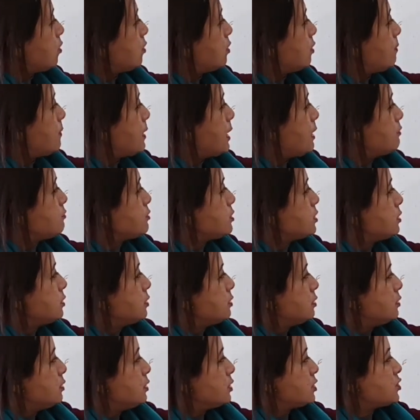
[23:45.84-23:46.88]

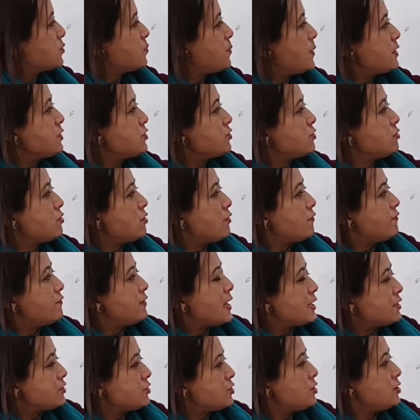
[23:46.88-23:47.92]
about the expression of
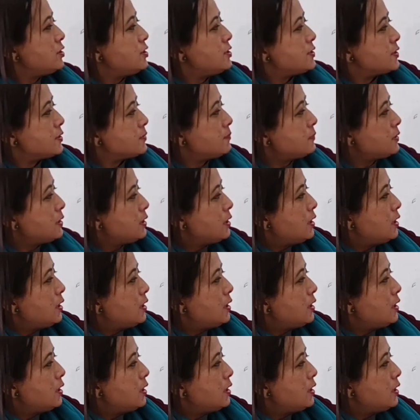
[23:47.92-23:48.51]
nationalism